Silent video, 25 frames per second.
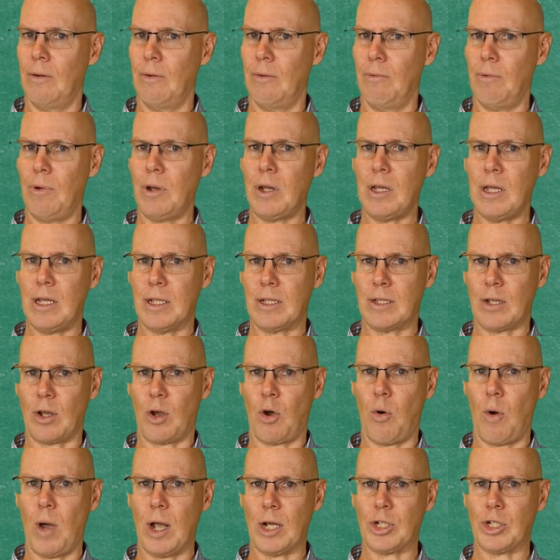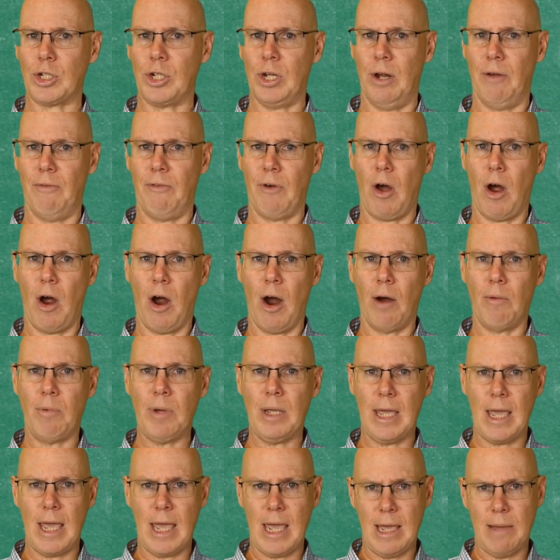Really, it's a question of, are
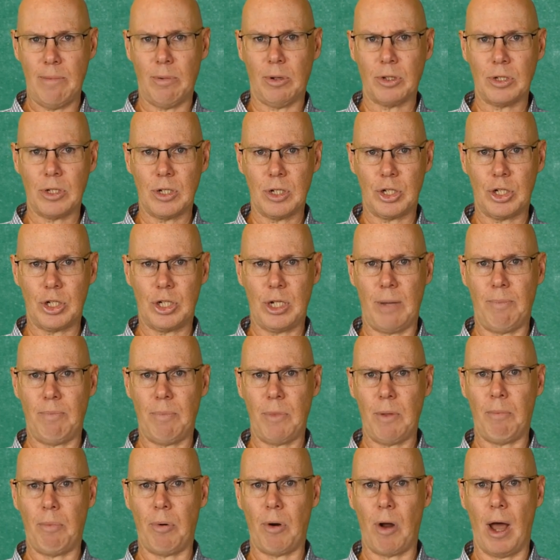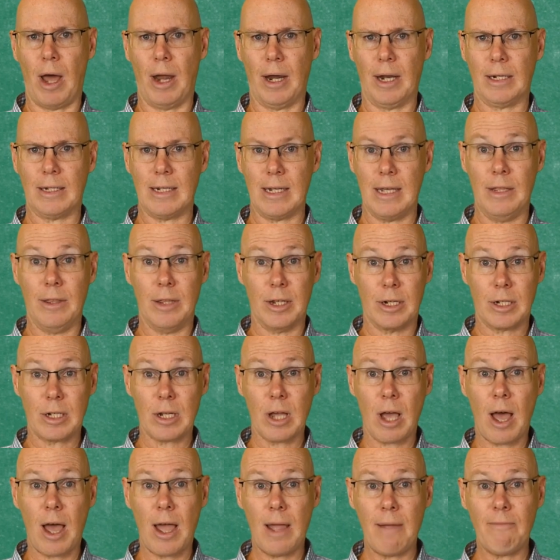we able to ship the product in the
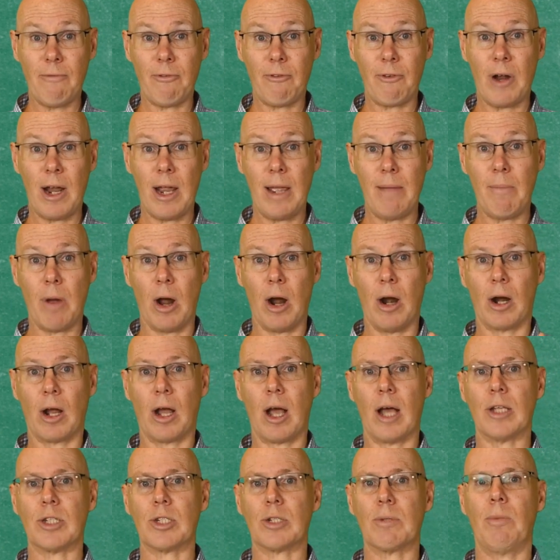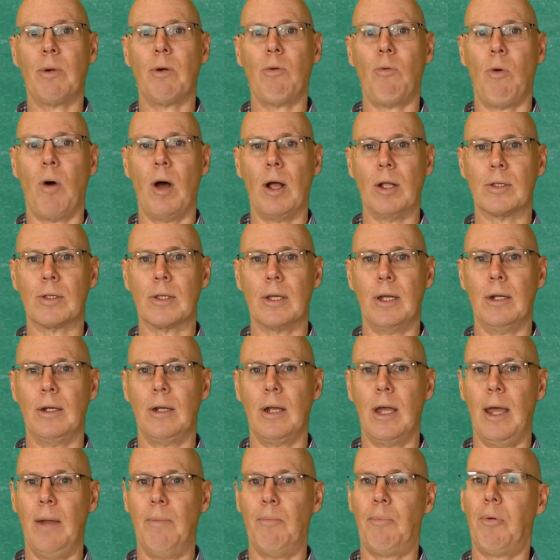time frame our customer wants it?
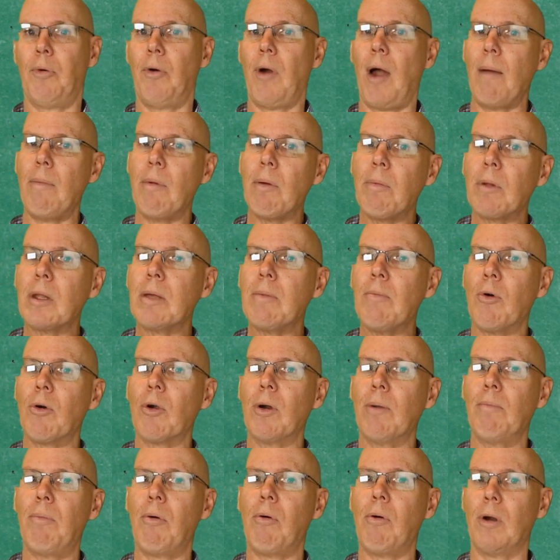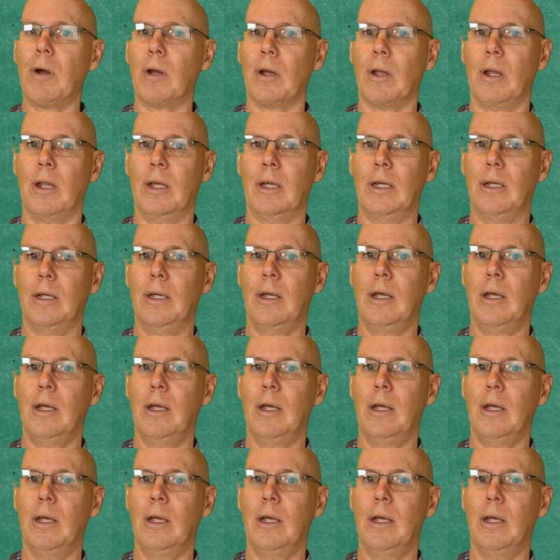And probably more importantly,